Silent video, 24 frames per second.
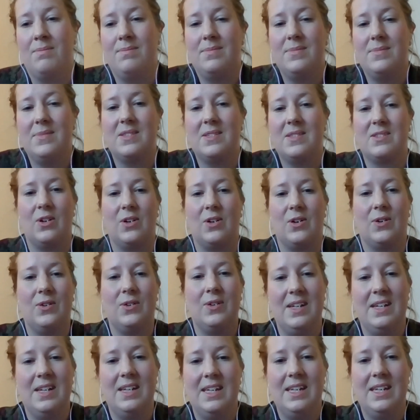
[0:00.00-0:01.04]
So
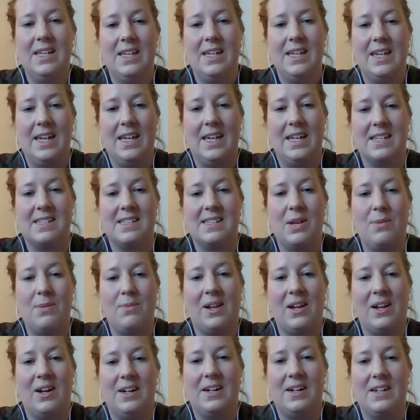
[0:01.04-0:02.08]
in a
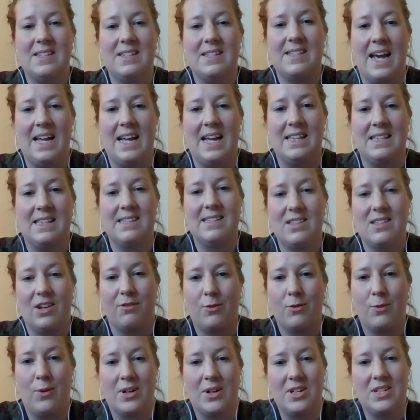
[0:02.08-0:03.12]
similar sense of
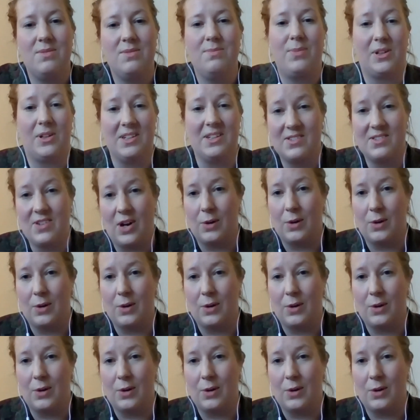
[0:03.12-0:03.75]
what Baldassar